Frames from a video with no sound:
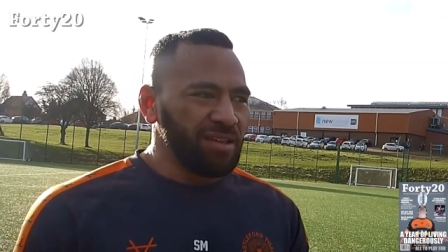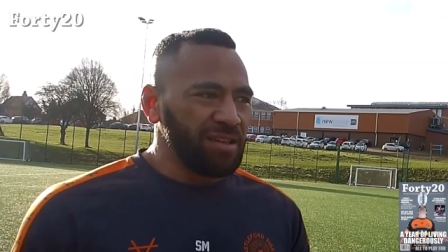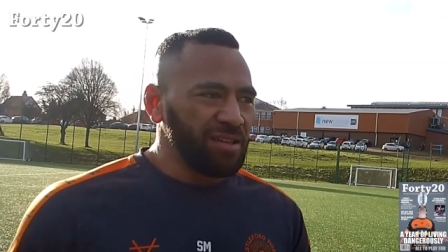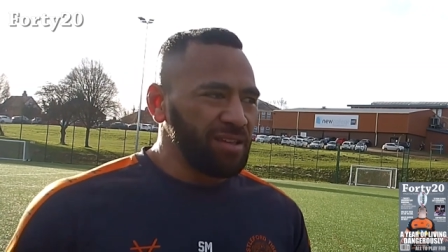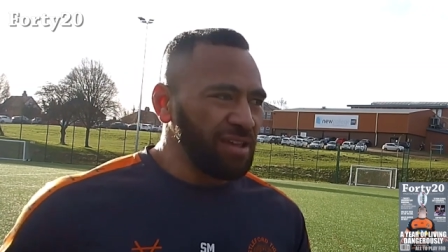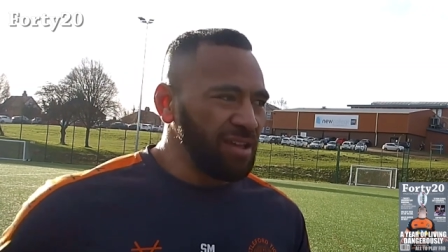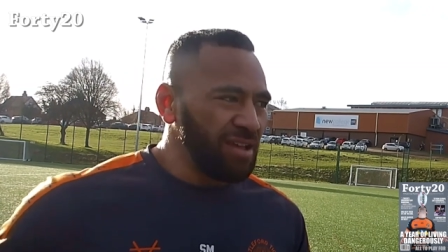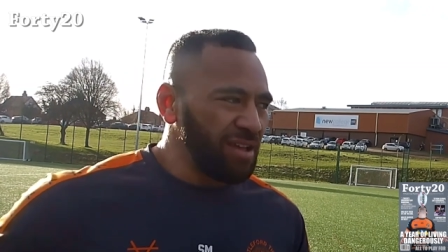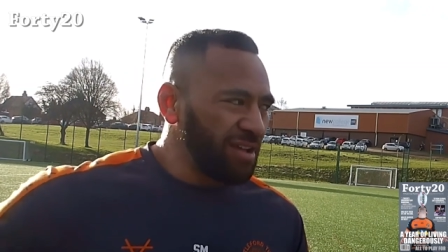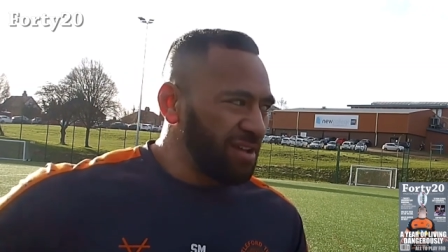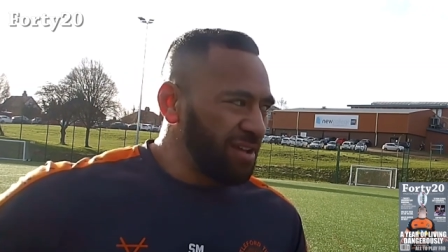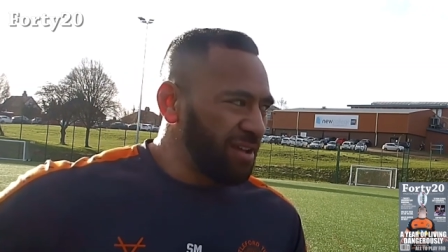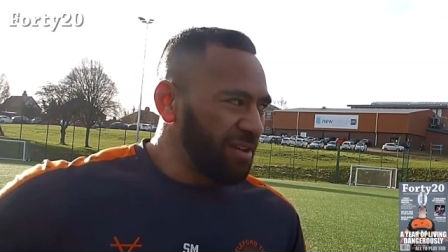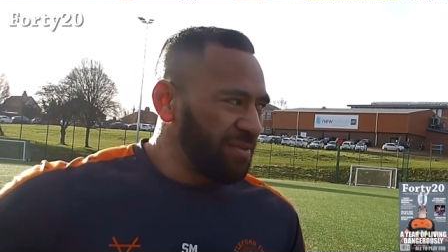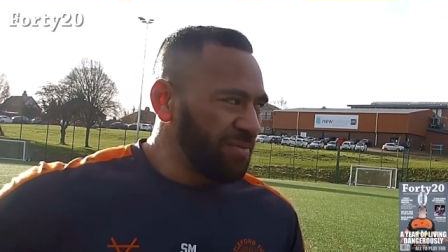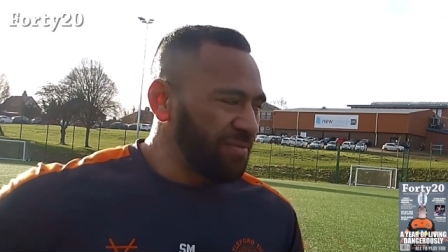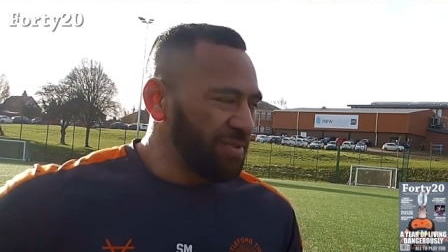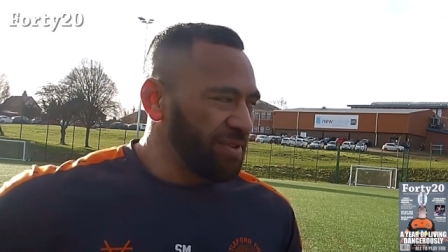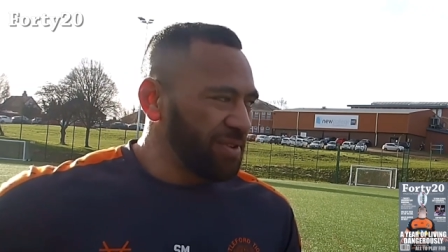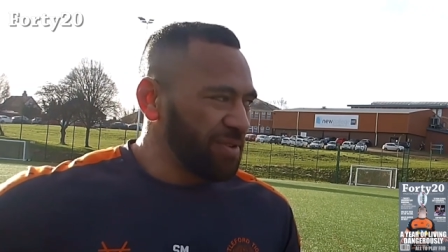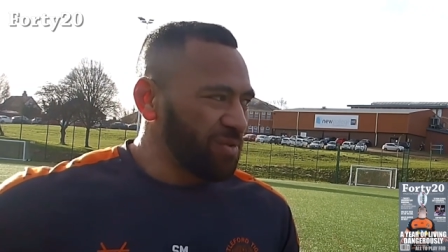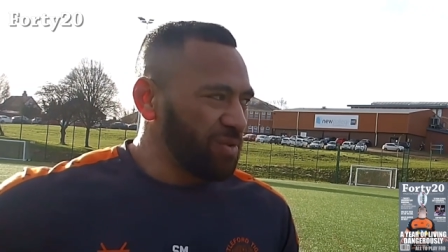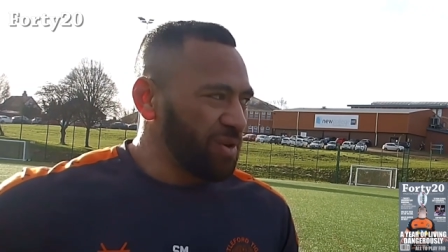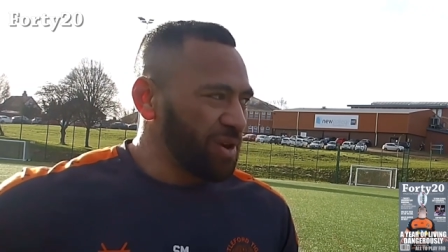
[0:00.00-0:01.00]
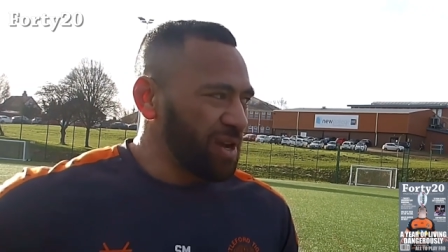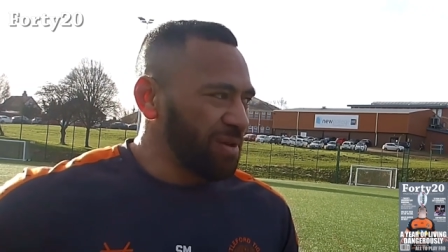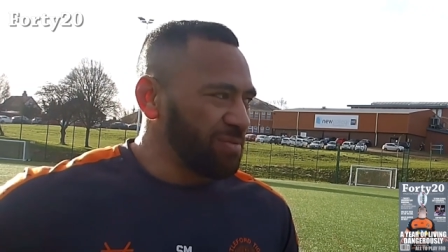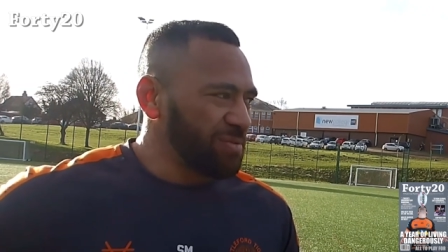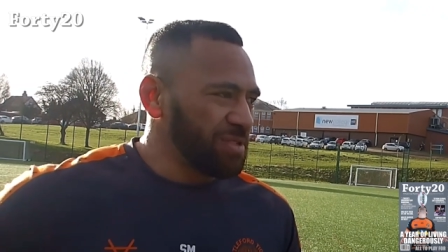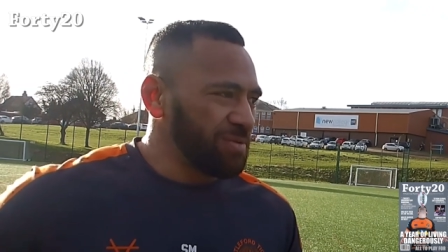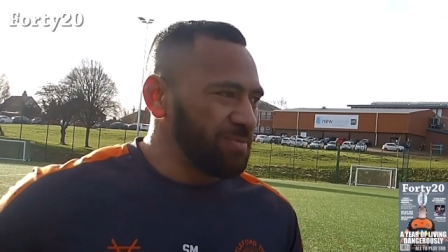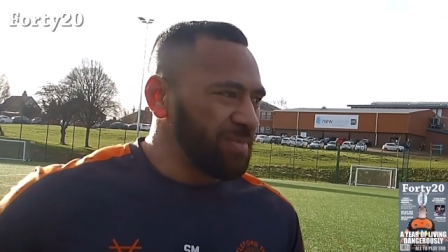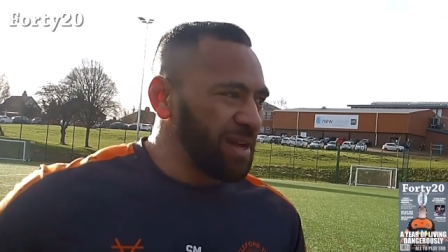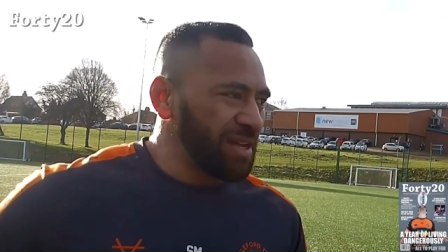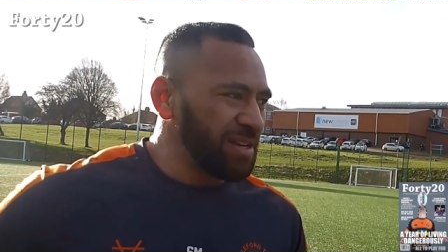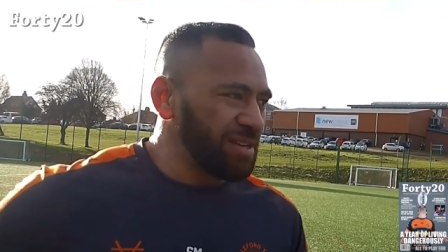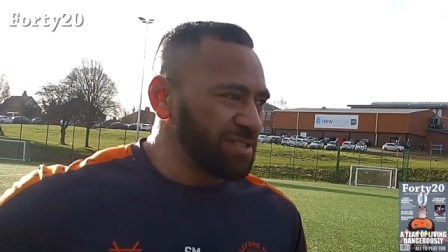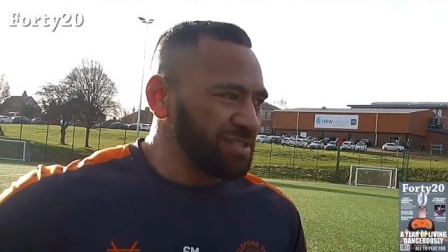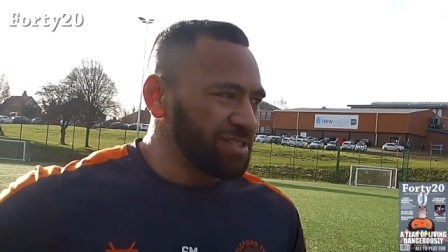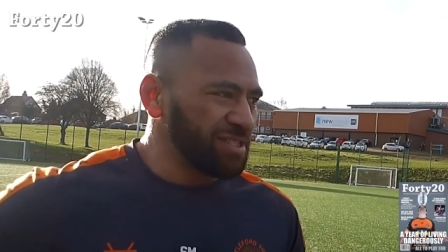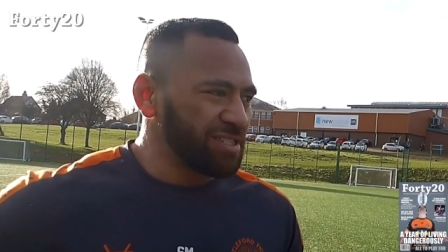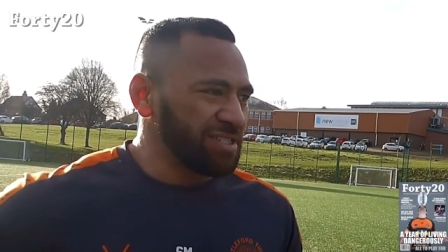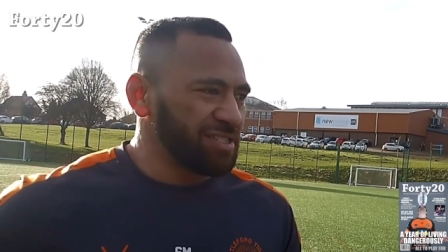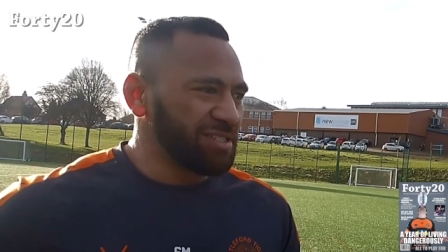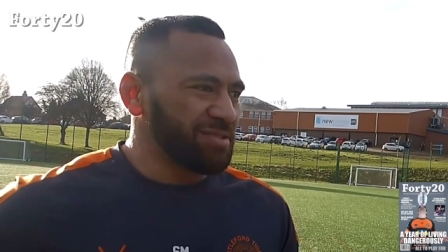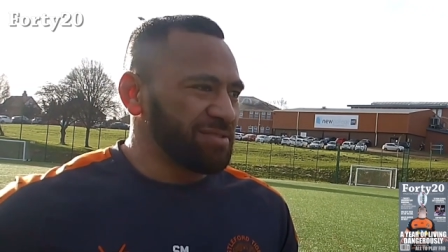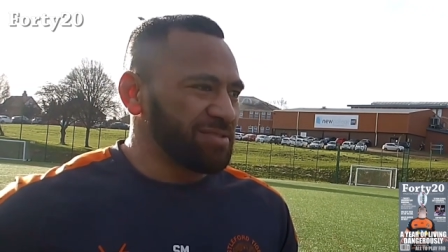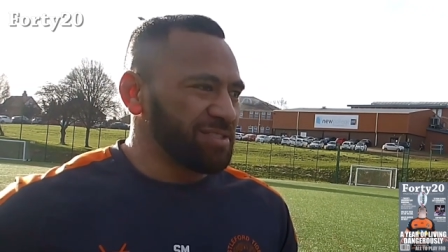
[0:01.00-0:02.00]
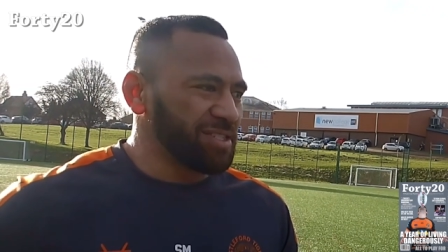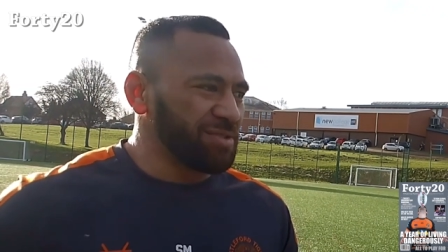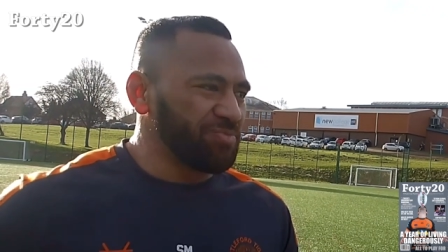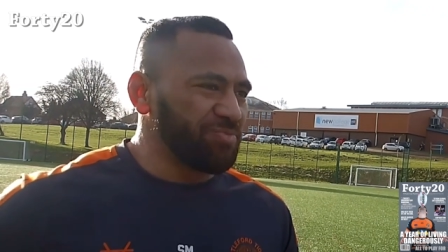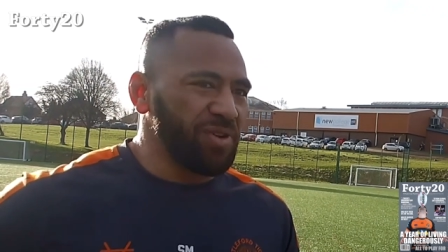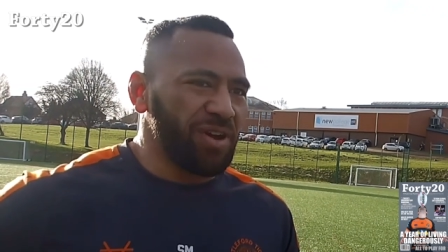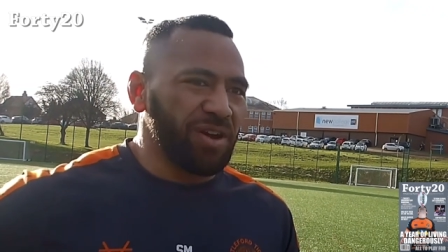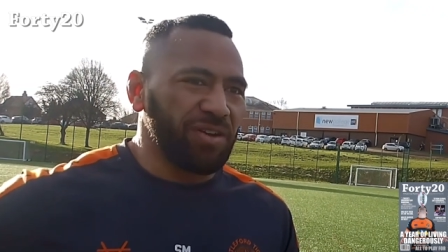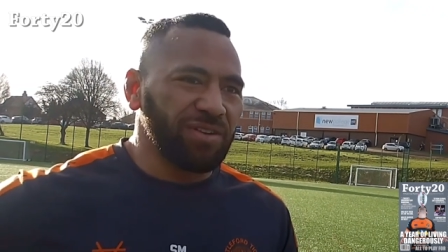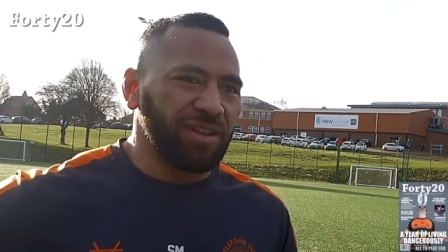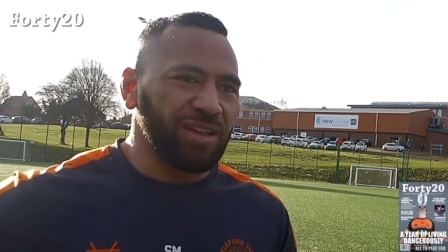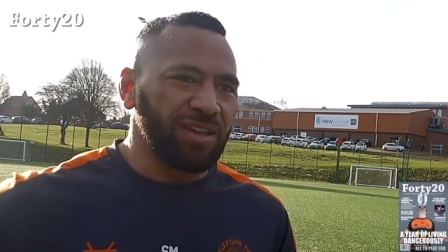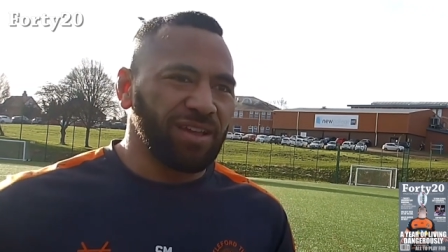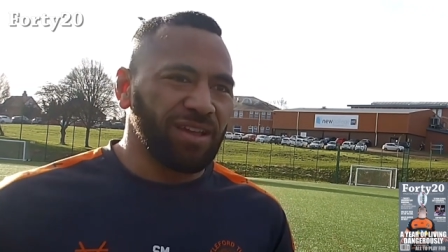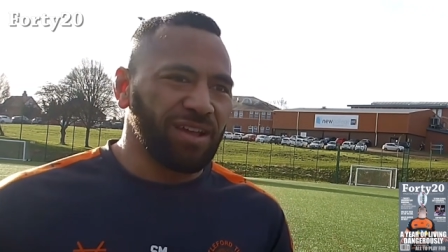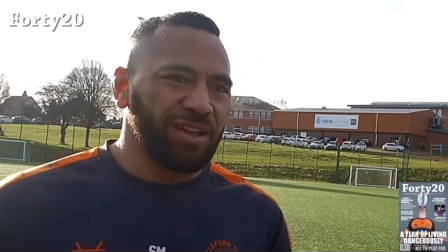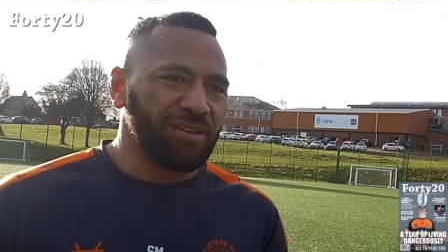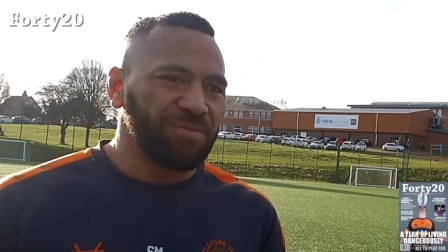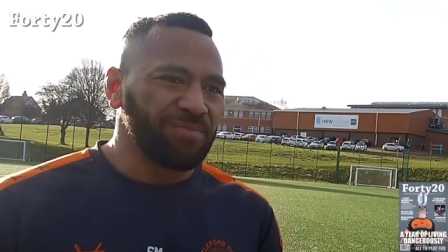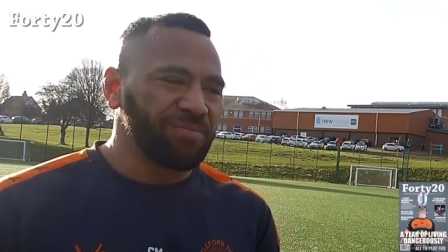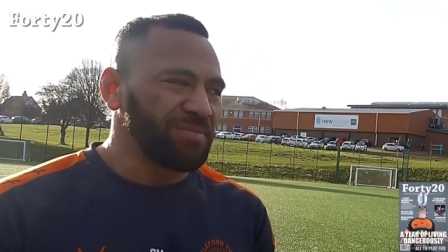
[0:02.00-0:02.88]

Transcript: Yeah, I think what comes to mind is just proud, eh?